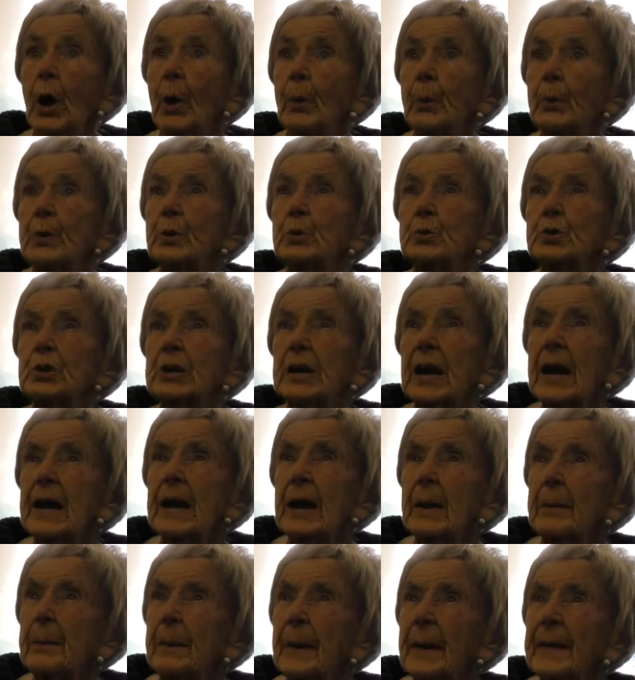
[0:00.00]
We used to get
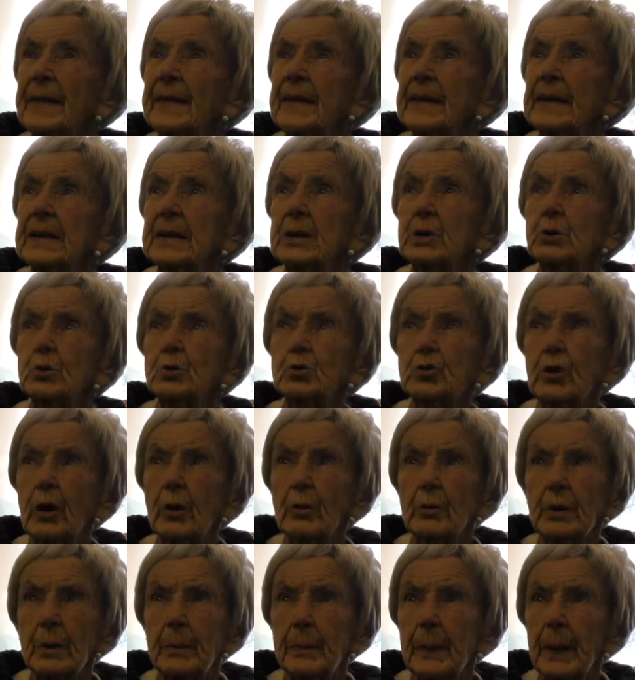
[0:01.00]
up, I think it was
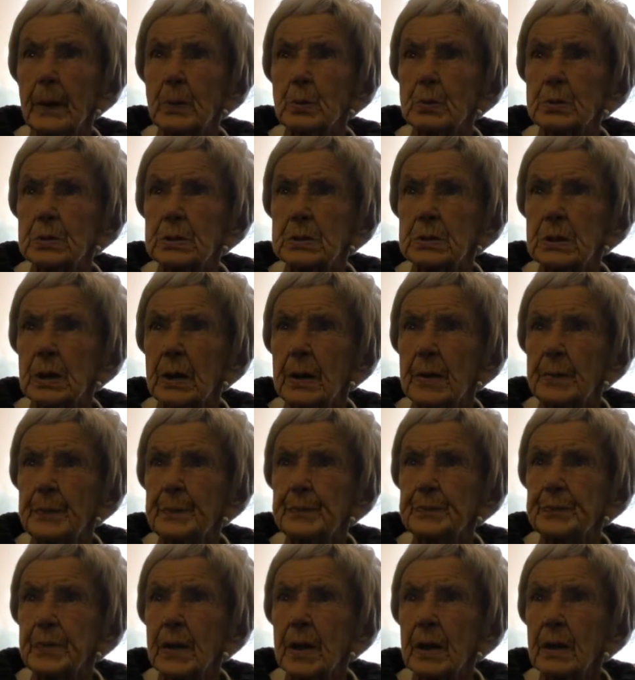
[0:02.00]
round about
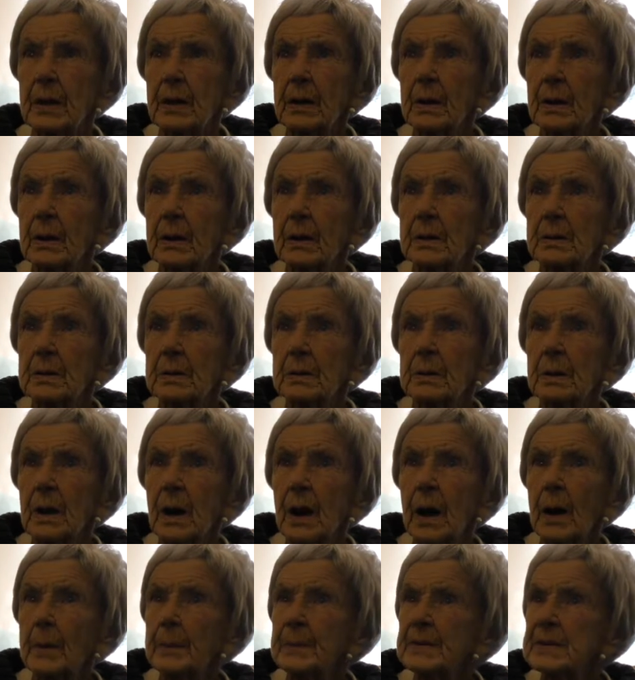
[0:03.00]

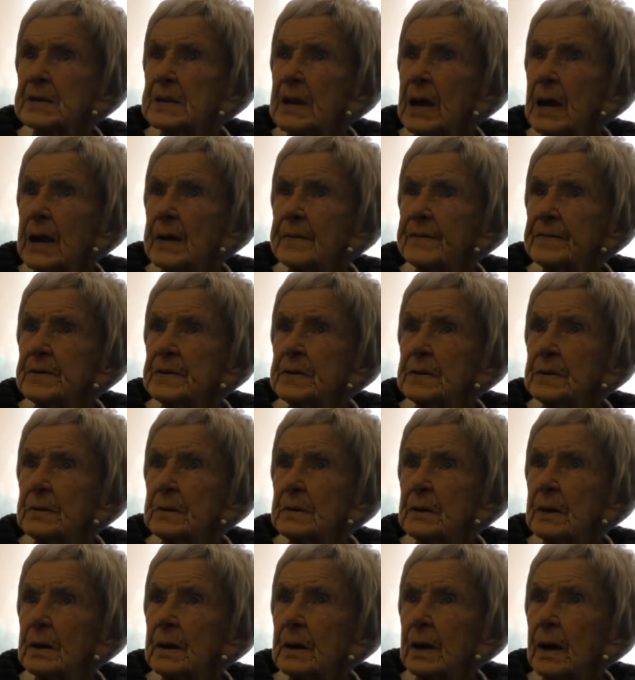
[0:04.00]
up at 7.
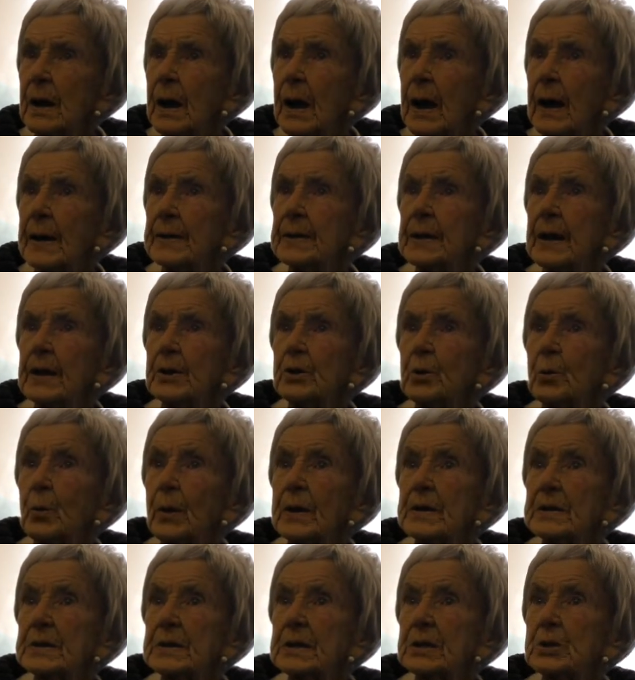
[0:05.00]
And then you
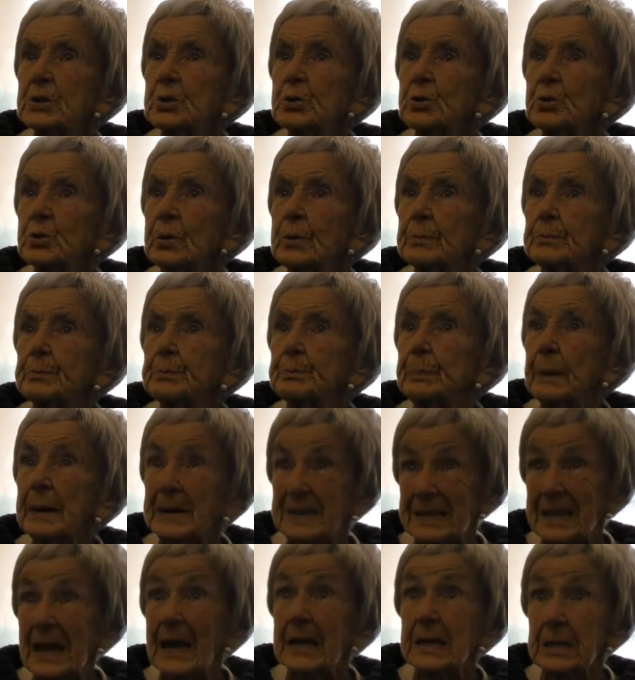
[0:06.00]
went into the
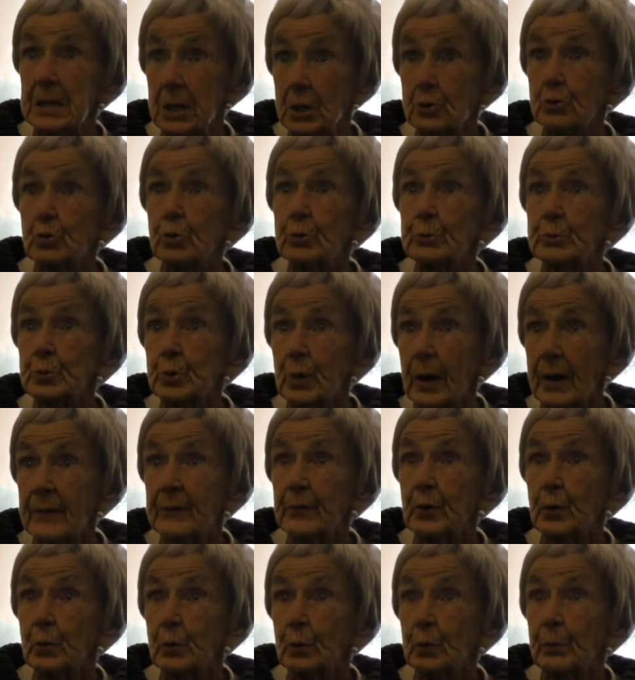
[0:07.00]
big dining room to have
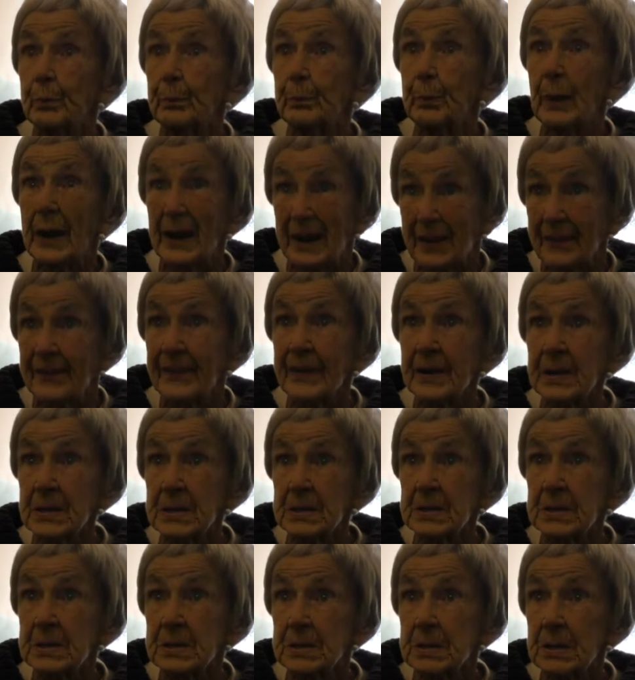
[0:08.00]
your
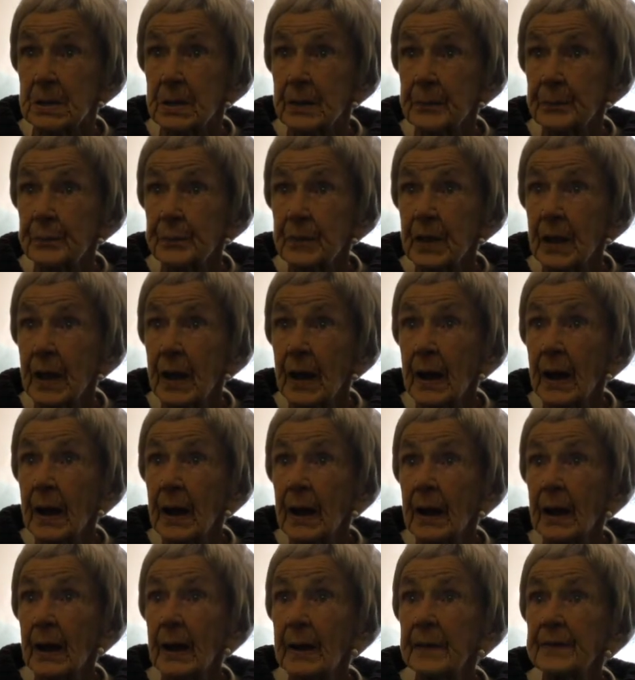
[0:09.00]
breakfast.
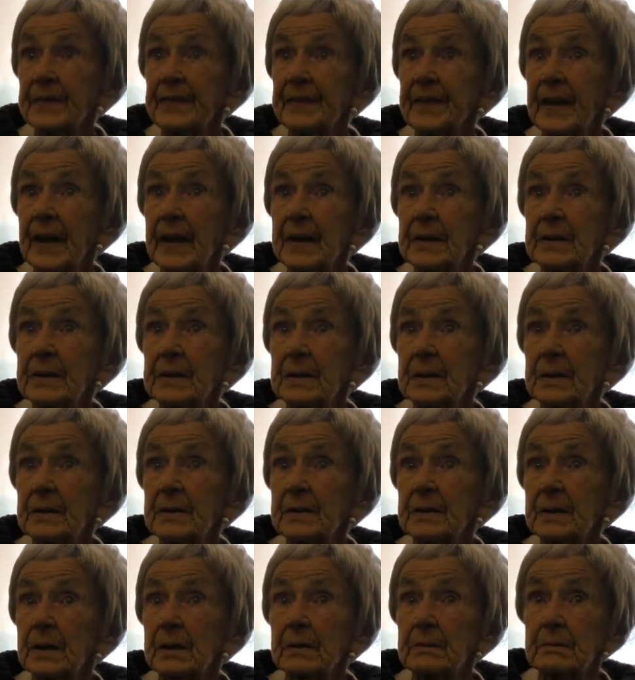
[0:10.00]
And then
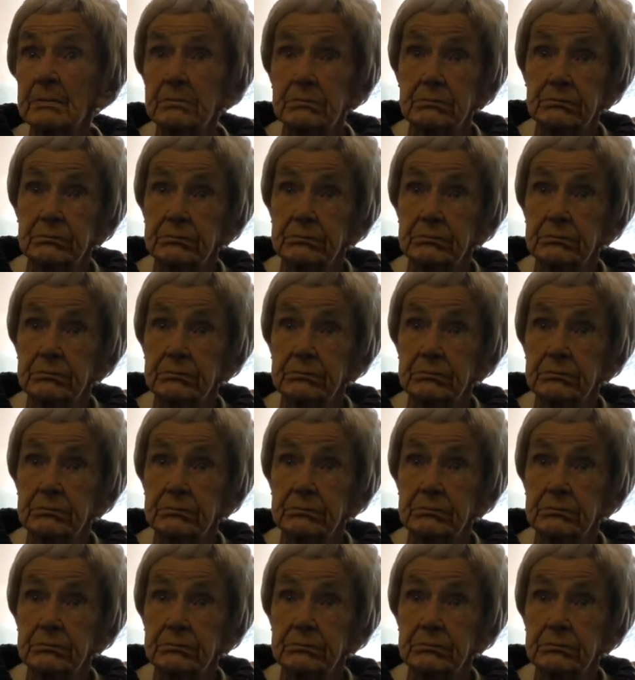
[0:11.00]
they